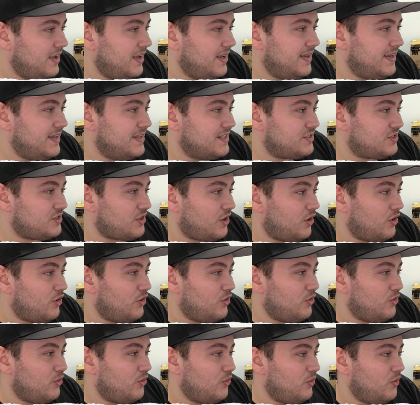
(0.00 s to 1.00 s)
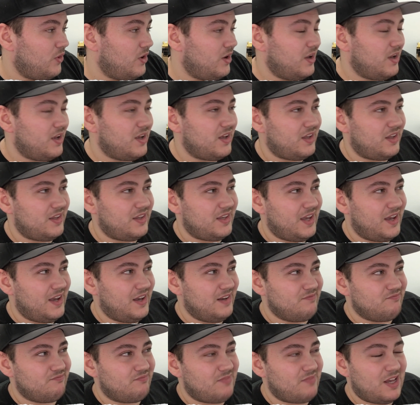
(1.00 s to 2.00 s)
So yeah,
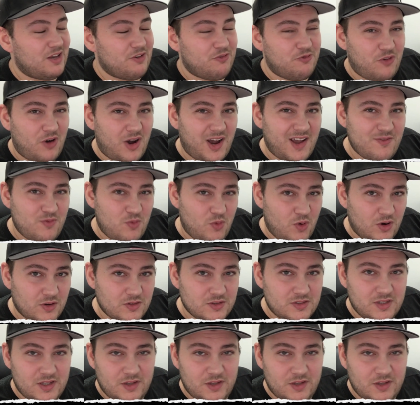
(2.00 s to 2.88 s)
at 5 watts,